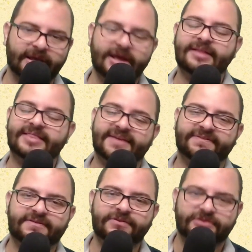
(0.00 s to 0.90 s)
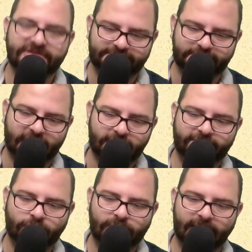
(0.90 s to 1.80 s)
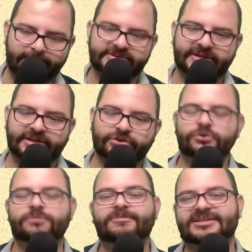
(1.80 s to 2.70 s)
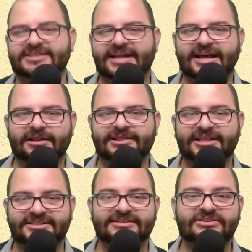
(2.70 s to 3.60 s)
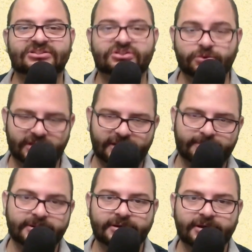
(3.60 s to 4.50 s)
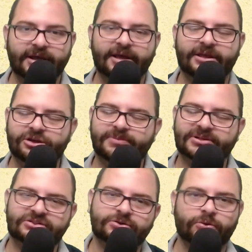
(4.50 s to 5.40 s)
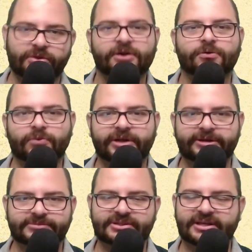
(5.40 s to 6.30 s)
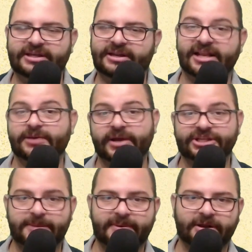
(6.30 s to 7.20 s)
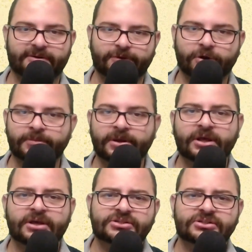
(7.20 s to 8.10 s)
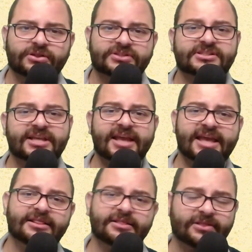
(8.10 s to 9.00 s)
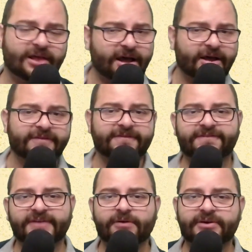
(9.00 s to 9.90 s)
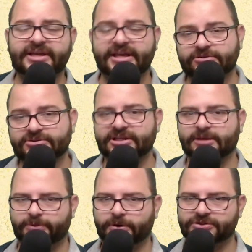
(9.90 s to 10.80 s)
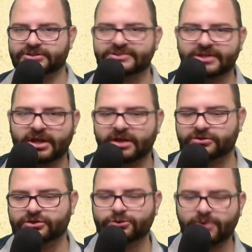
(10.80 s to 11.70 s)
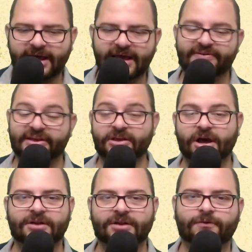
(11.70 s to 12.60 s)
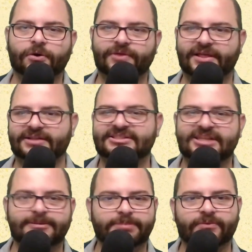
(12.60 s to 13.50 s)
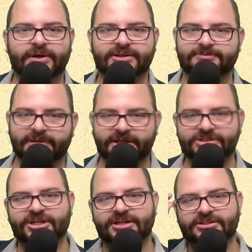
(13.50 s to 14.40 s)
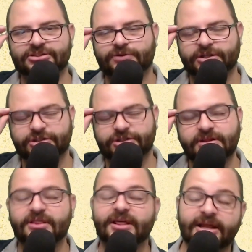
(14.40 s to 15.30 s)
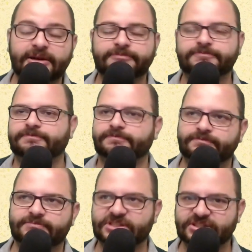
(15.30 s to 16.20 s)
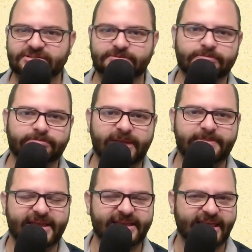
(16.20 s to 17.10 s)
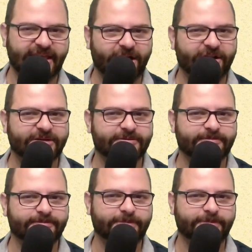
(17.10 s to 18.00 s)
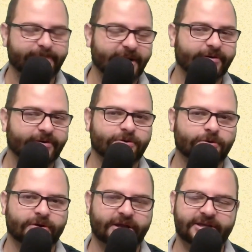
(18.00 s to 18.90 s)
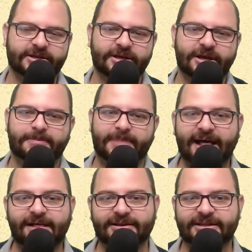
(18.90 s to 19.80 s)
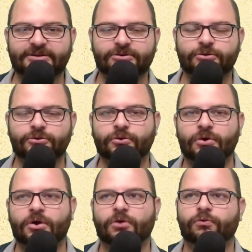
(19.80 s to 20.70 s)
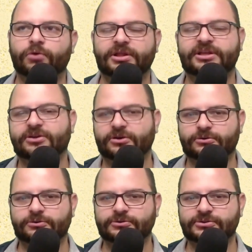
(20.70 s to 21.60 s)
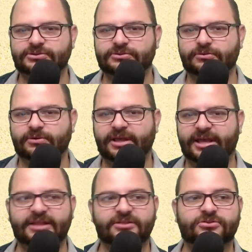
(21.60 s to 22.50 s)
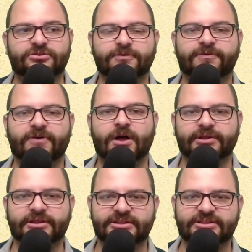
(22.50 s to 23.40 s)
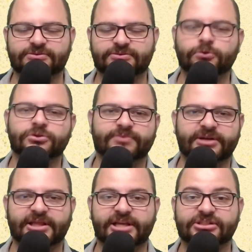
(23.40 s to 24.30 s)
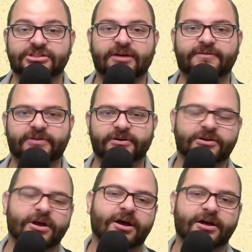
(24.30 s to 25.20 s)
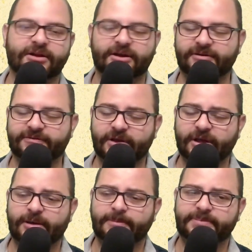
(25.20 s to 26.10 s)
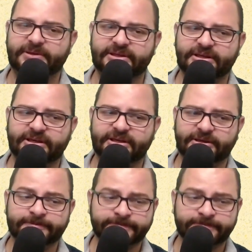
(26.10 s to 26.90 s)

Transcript: They have given you these powerful weapons, and you must now listen to them. You must do their whims in any way, shape, and or form. So this could take a lot of very interesting approaches. Do you have a god of war that simply wants bloodshed and destruction? Then just maybe a chaotic barbarian or a paladin who really goes into following these rules and regulations of their god of being